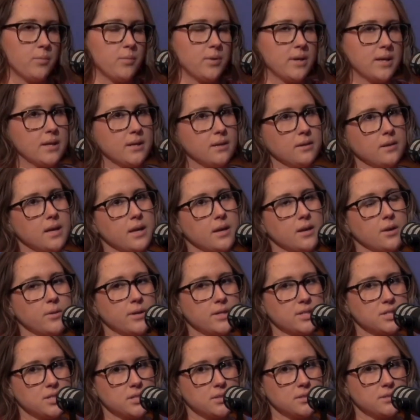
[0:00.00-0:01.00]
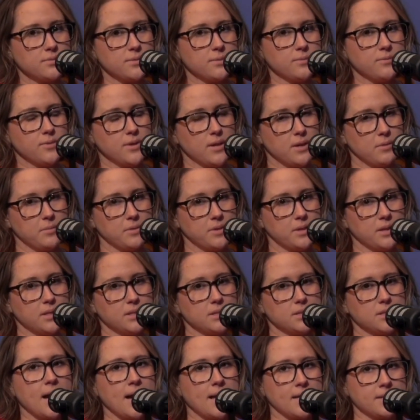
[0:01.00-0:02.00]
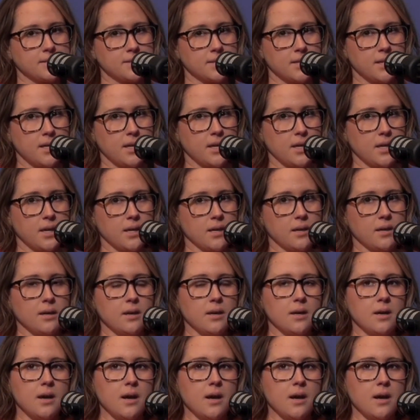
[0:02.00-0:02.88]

We get a lot of questions from families asking